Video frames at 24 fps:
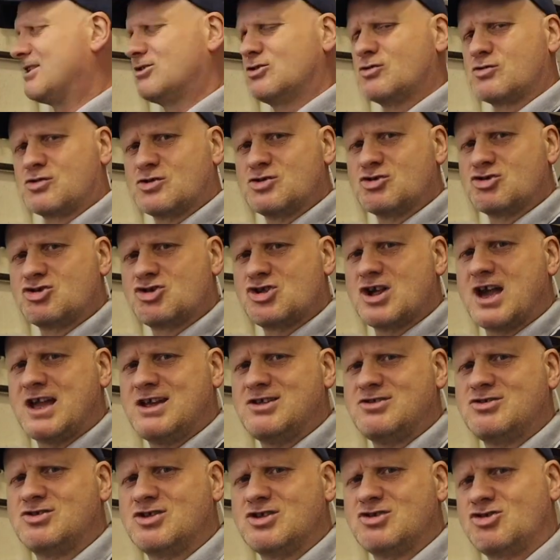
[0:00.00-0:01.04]
that doesn't
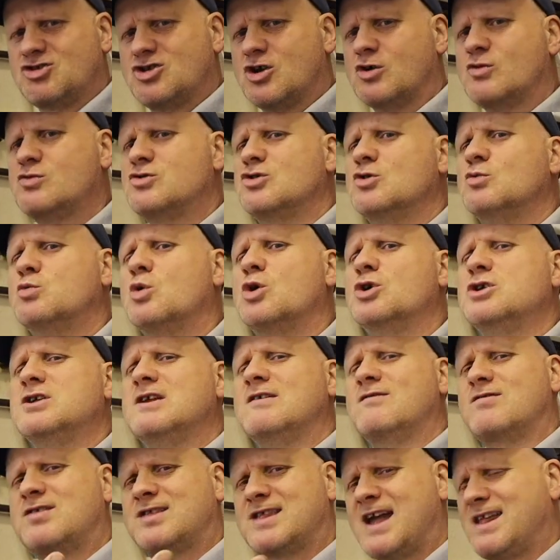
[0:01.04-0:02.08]
change. It shows you what
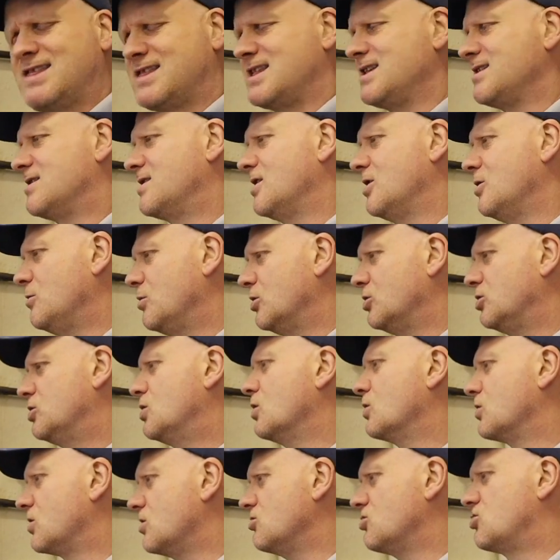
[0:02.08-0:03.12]
you've set it to, but
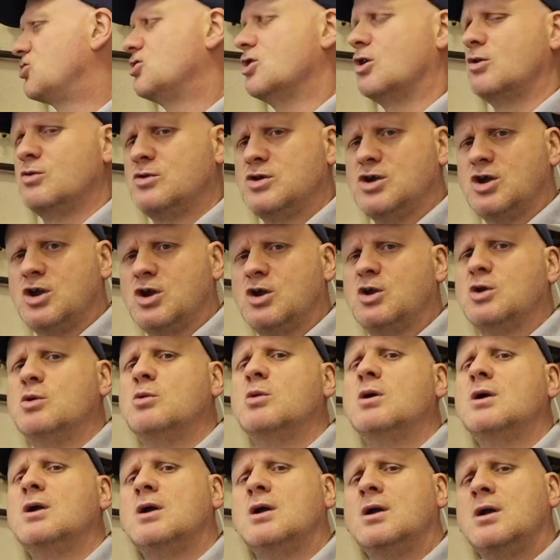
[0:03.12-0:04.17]
doesn't show
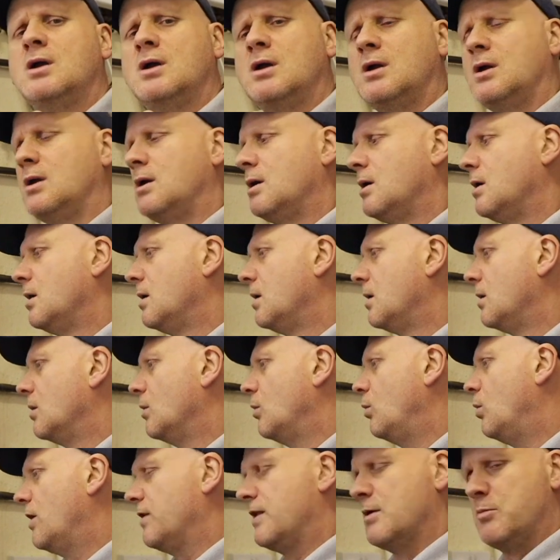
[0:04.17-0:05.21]
you
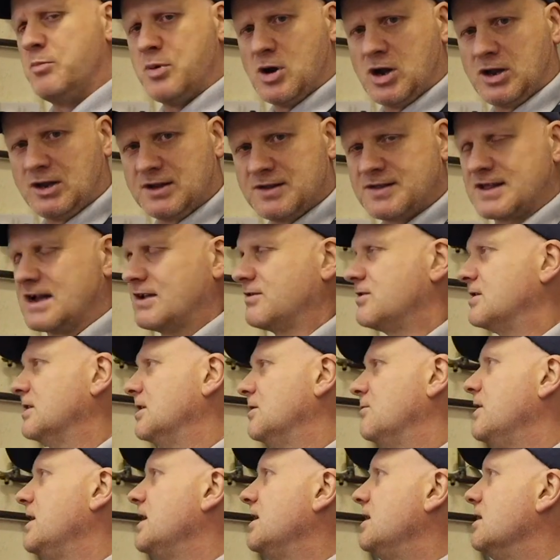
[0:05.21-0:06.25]
what the boiler's
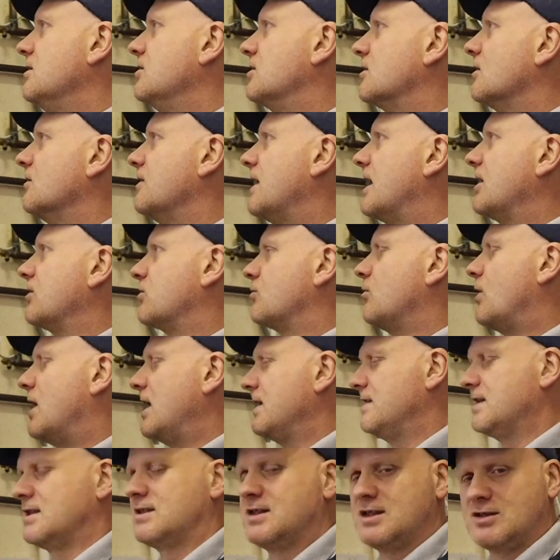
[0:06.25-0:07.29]
actually reading. So that's
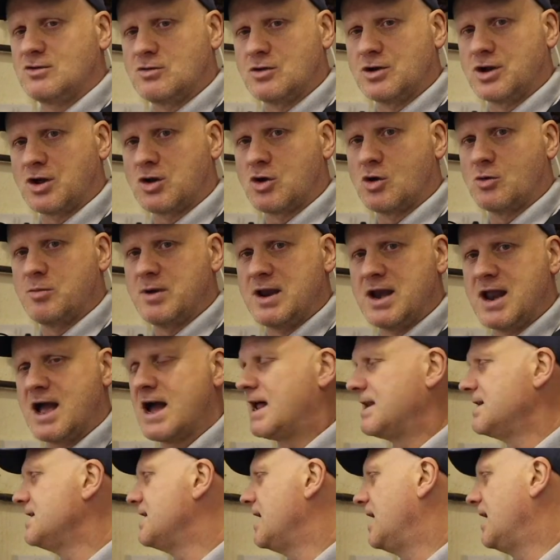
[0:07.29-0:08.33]
why this is going to come in
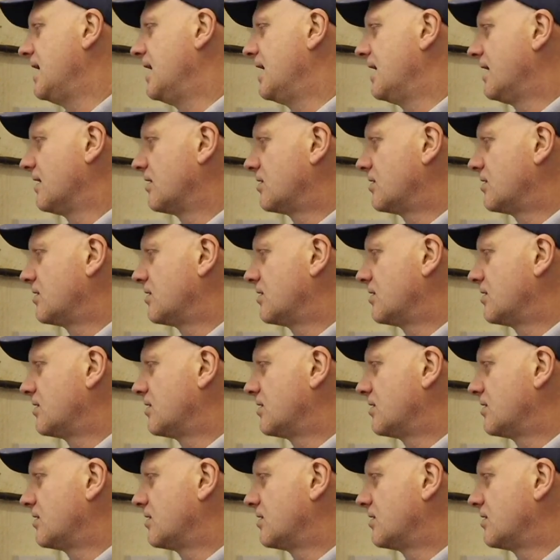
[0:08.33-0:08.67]
handy.